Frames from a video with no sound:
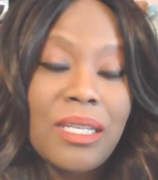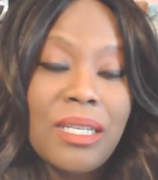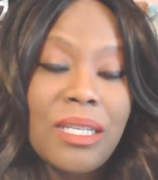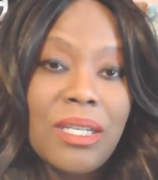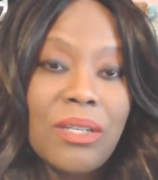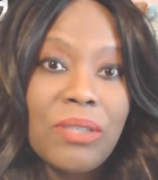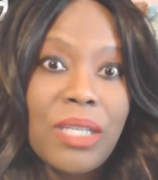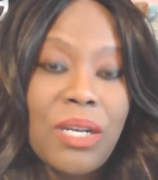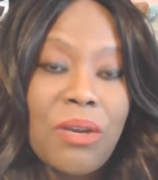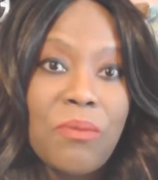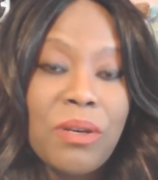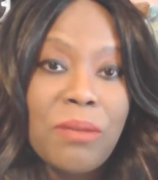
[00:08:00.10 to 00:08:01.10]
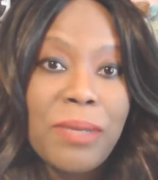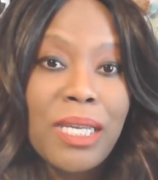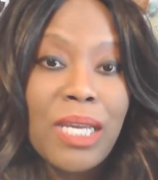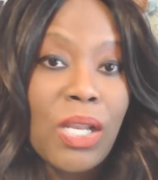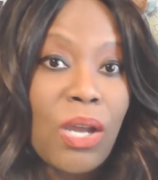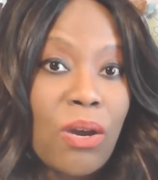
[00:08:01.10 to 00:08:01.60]
you know, they don't want to be
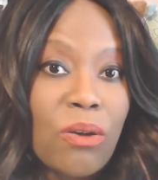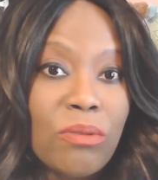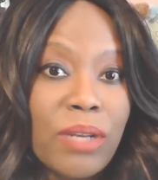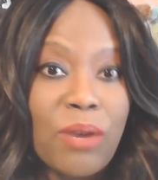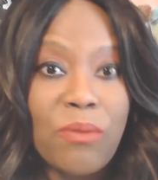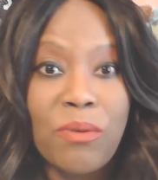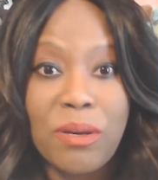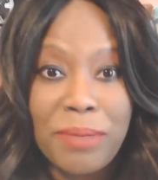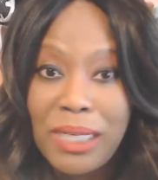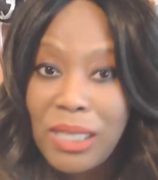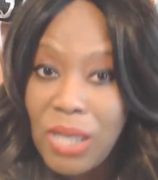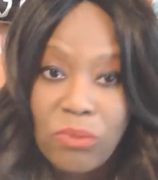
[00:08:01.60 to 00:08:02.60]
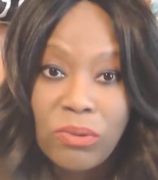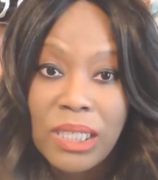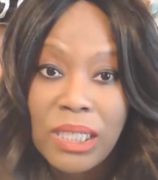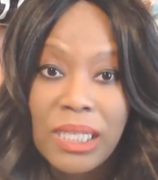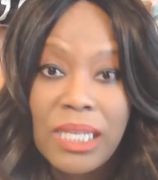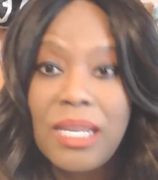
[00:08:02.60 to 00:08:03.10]
alone. They don't want to be
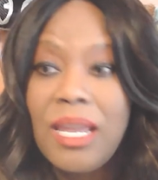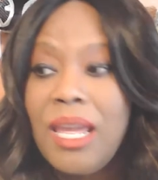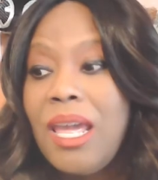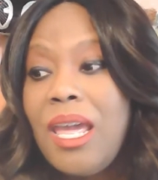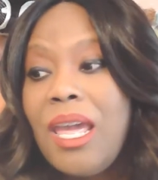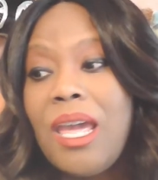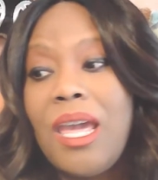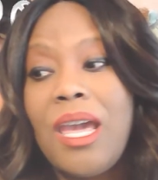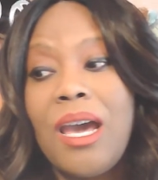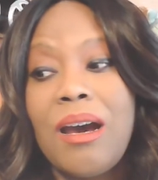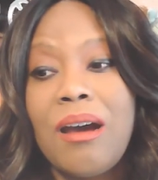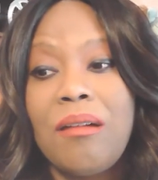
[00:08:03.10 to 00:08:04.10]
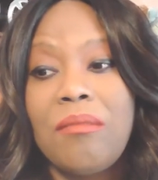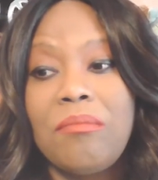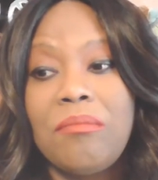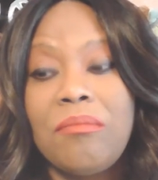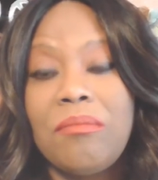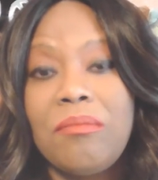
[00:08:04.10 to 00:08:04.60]
lonely.
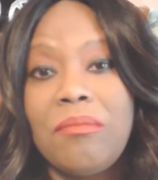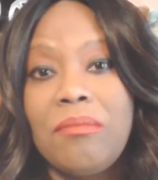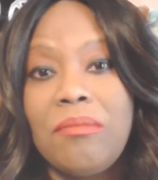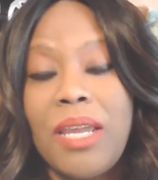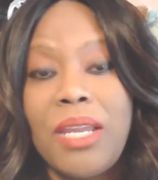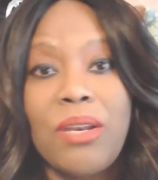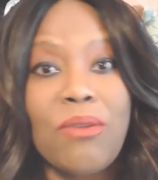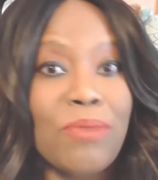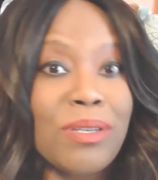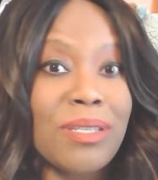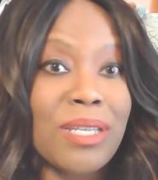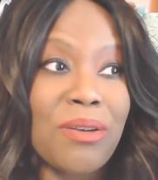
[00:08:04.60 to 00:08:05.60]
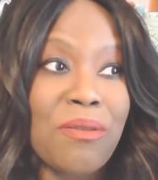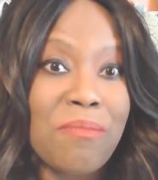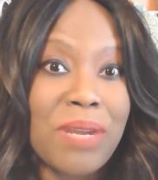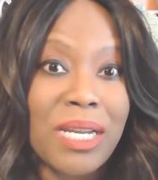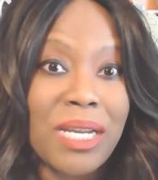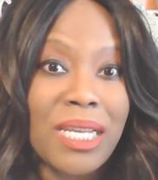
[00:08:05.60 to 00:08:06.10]
And they're risking their
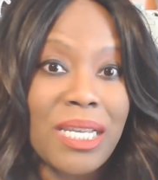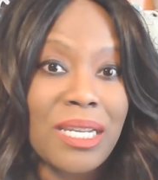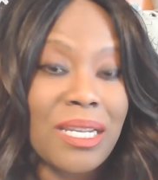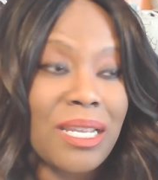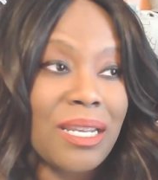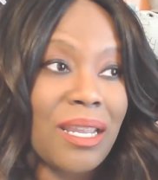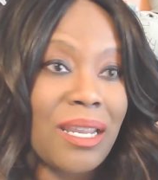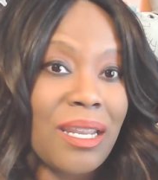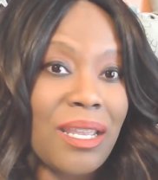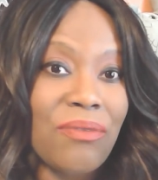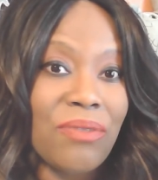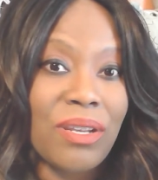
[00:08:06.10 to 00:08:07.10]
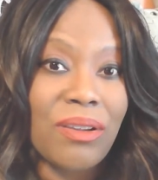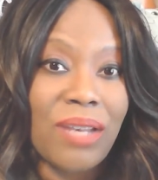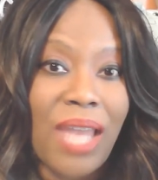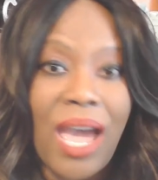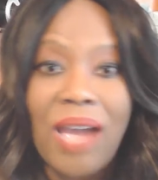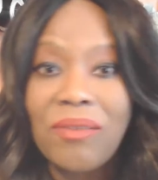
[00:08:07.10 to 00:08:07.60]
money and even their
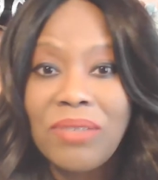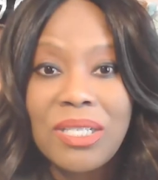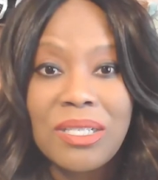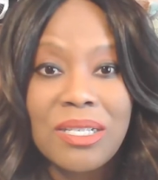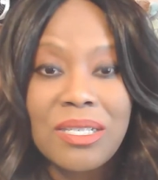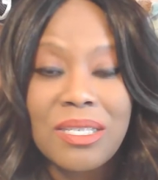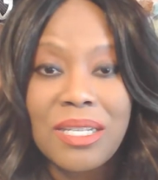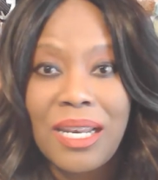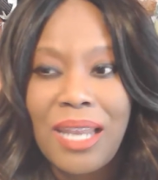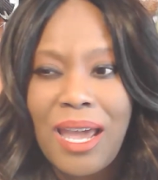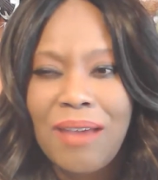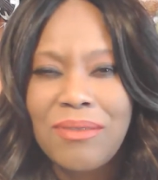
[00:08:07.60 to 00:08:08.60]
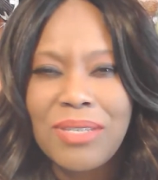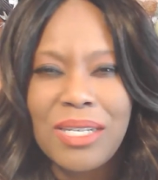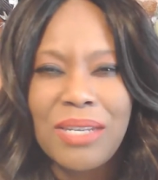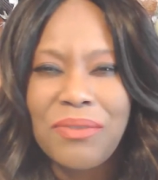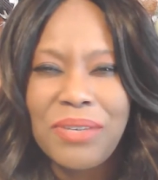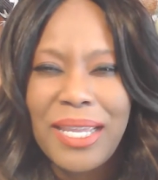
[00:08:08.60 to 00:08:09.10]
livelihoods and their lives and
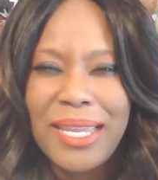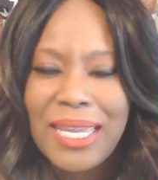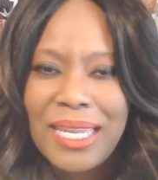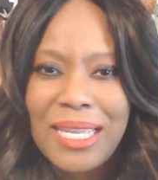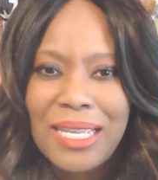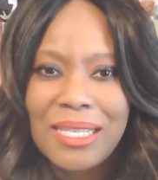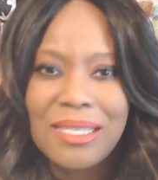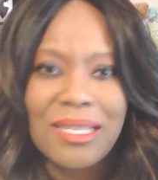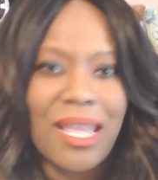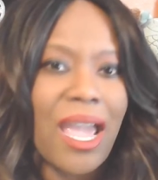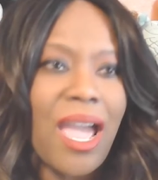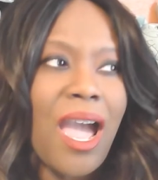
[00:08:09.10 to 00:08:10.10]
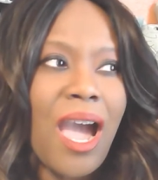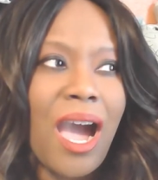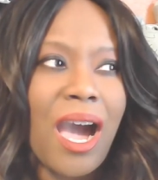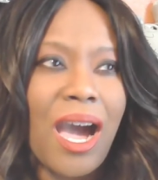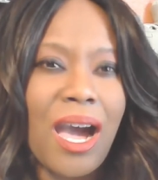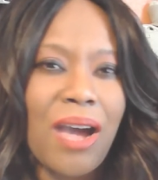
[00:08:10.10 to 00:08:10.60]
even their kids. Like,
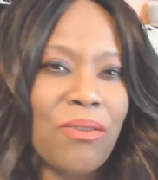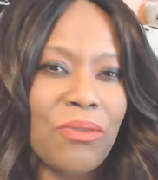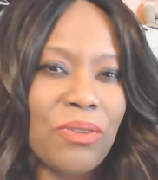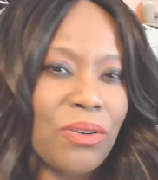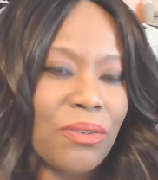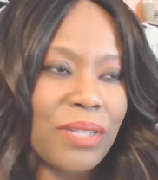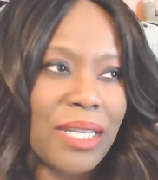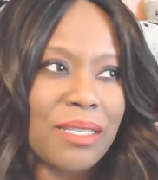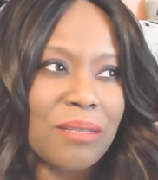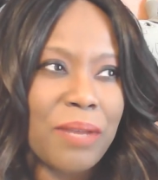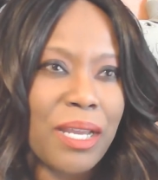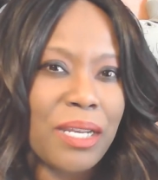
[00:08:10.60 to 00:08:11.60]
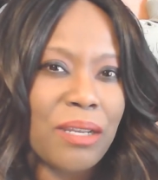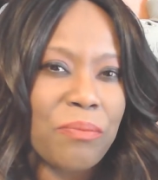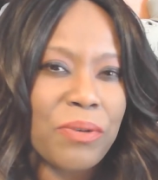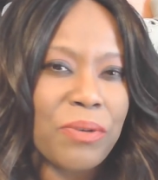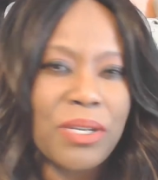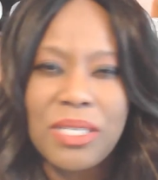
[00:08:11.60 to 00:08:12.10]
how are you going to date somebody in
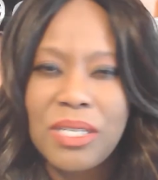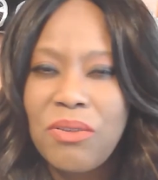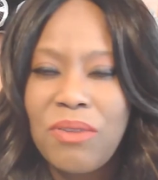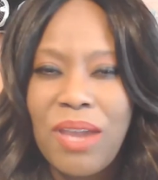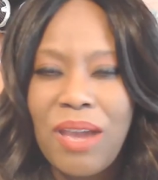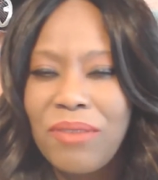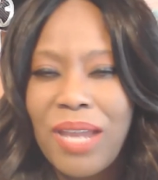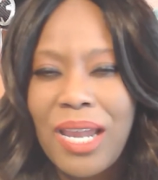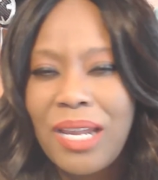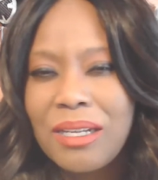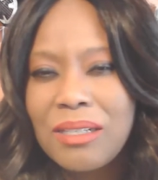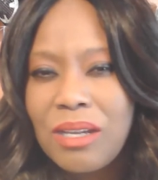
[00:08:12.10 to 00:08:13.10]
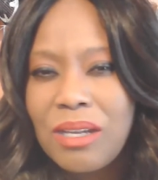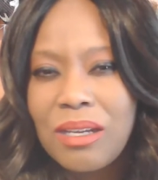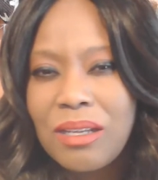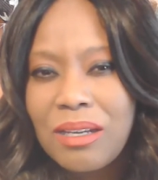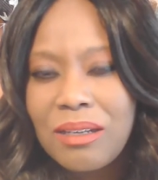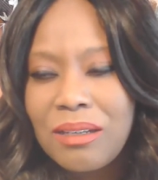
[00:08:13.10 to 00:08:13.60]
prison? You have like
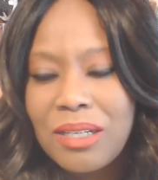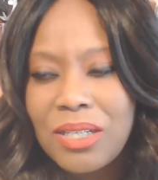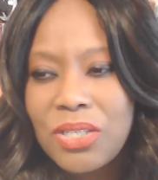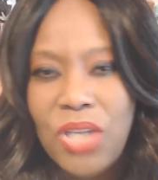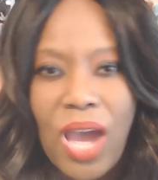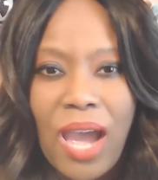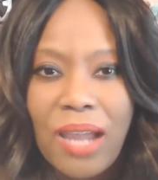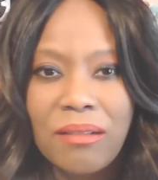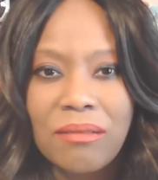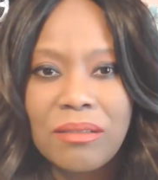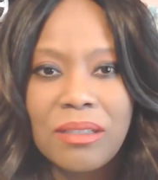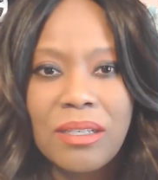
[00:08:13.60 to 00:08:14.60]
a child,